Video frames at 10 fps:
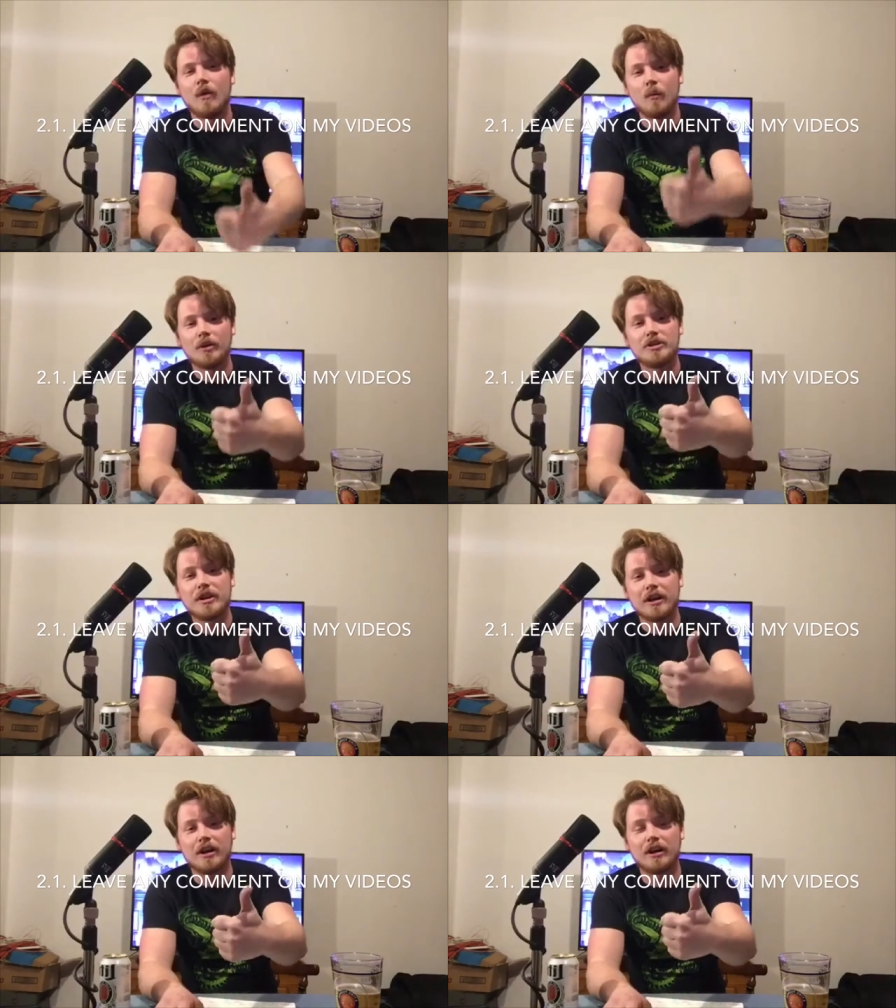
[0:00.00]
Once you
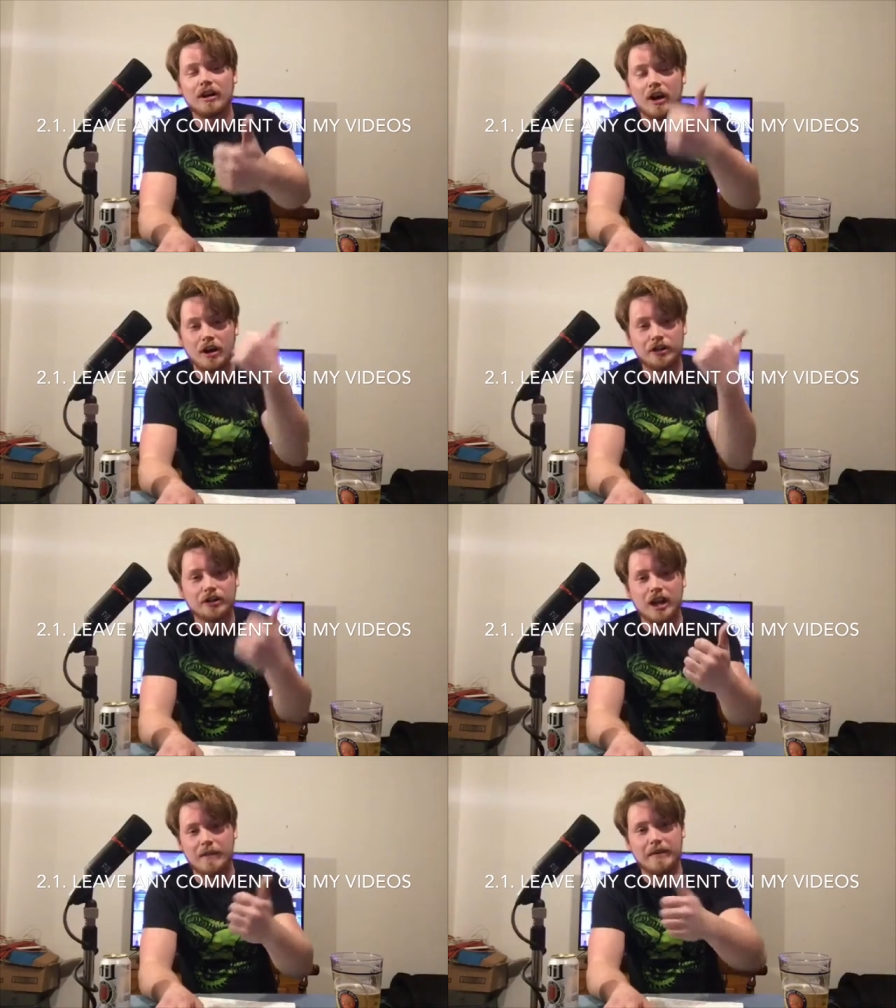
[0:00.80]
got a heart on your
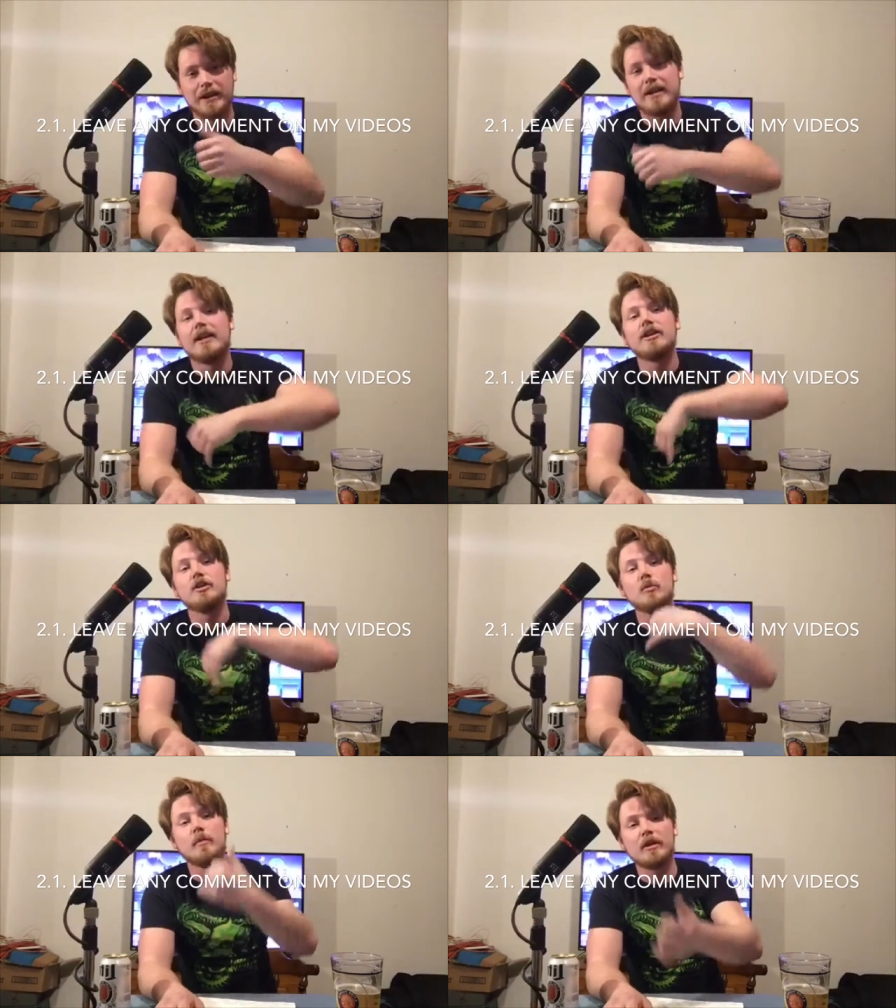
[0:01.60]
comment,
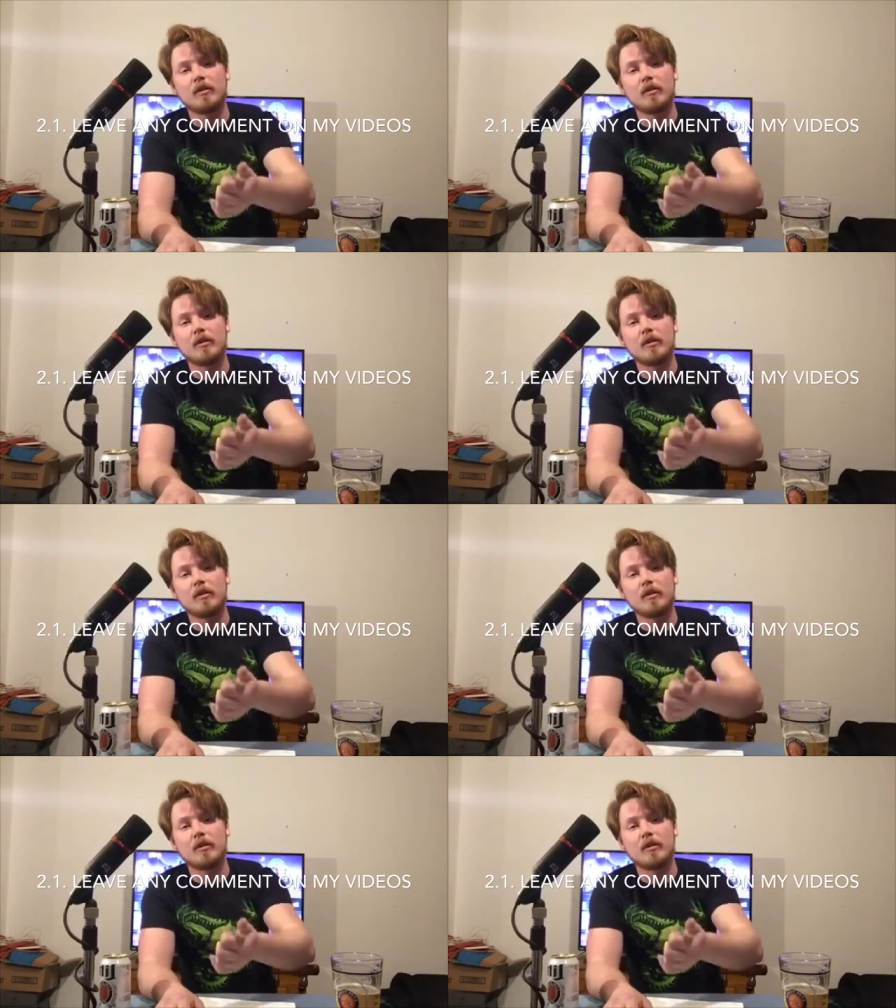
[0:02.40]
you will be